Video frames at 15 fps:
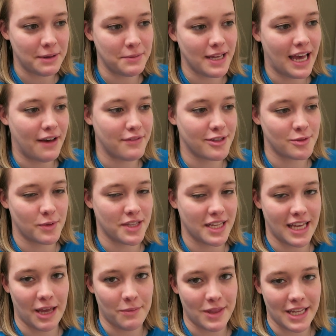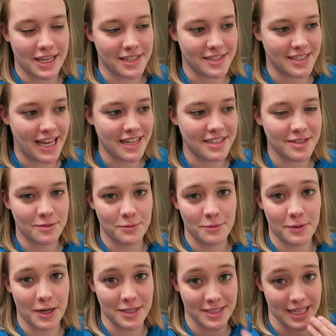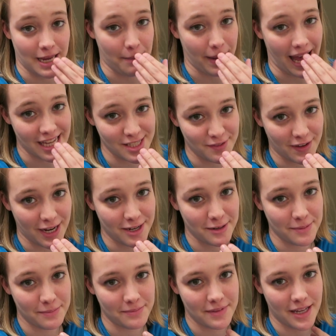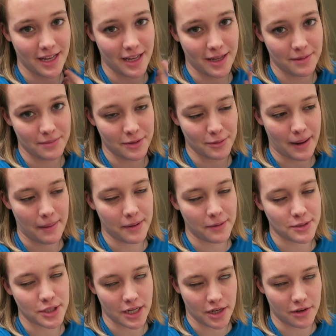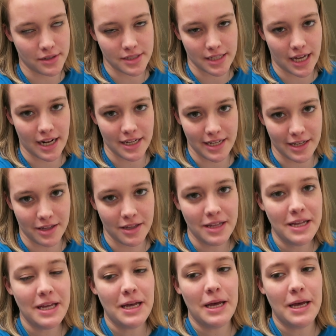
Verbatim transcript: And we have this one that came with like a set where it's like a pacifier um, thermometer, which I know is not ideal.